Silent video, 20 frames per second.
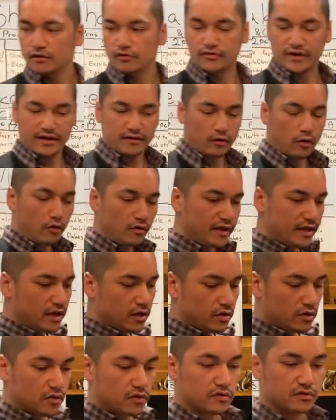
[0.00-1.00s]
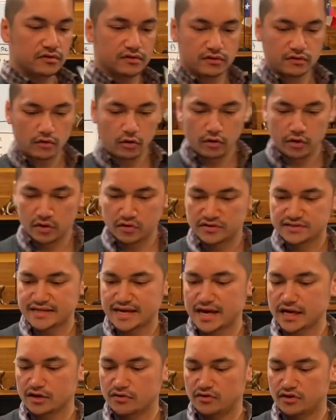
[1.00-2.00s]
grape oleo
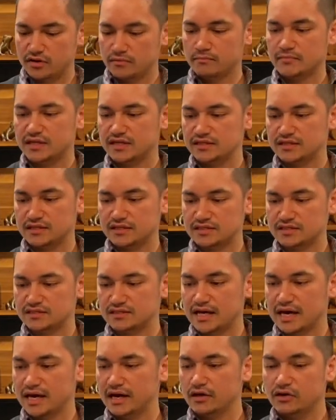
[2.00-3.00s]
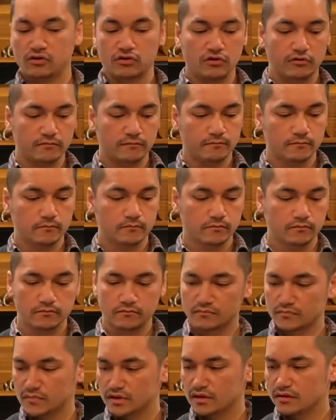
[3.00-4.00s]
oleosaccharum is a style
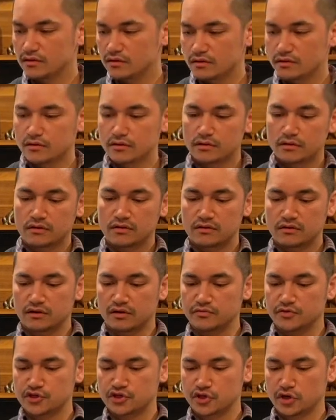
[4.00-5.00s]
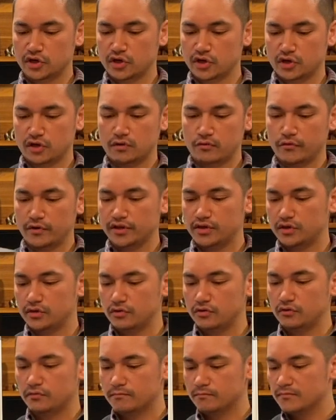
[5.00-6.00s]
of sugar when
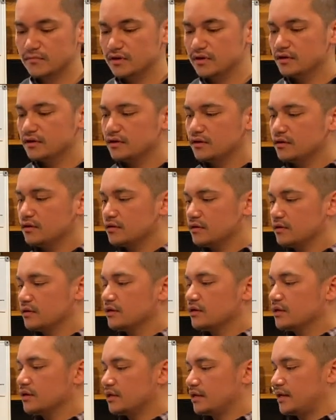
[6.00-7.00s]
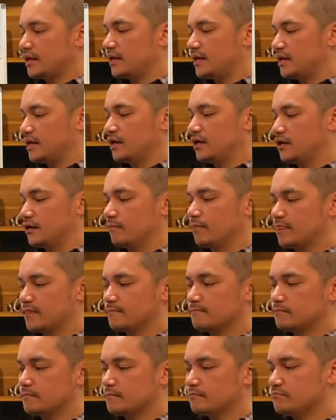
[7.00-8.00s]
you get a
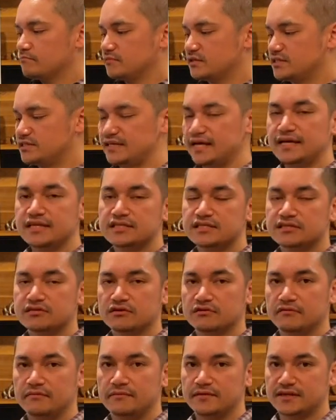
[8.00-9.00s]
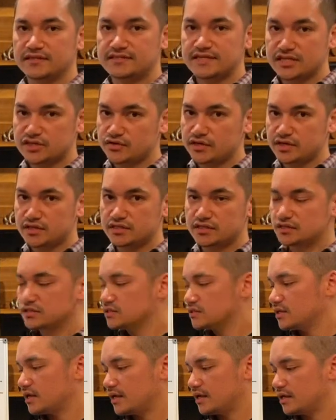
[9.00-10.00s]
zest of a
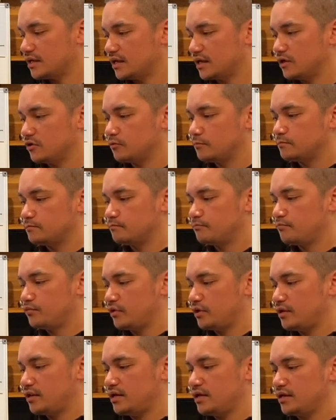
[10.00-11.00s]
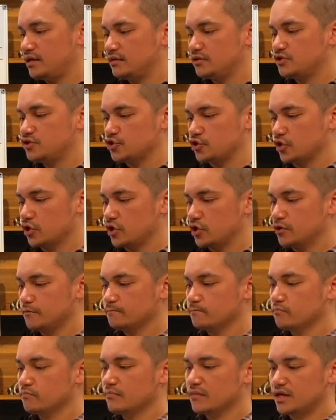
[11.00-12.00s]
citrus and you put it in sugar.
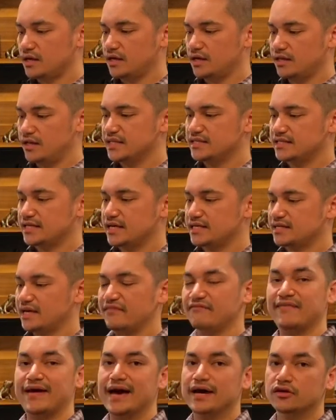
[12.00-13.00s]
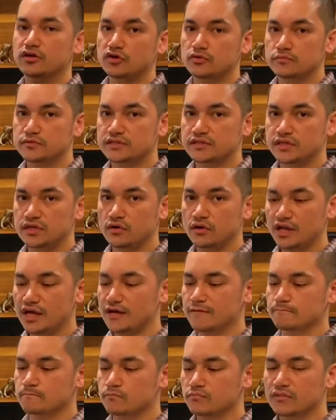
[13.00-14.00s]
In this case, I vacuum seal
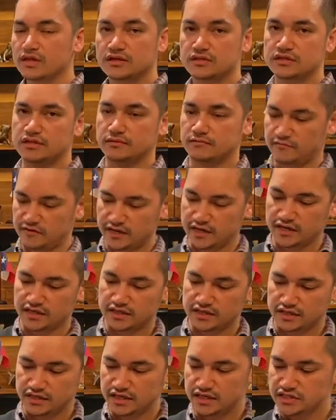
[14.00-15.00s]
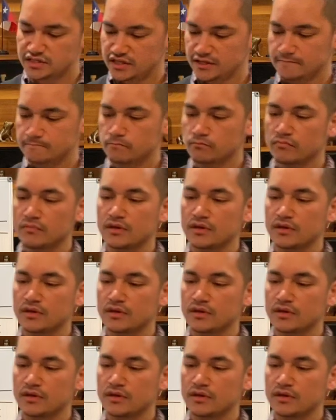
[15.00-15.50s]
it. It's very easy.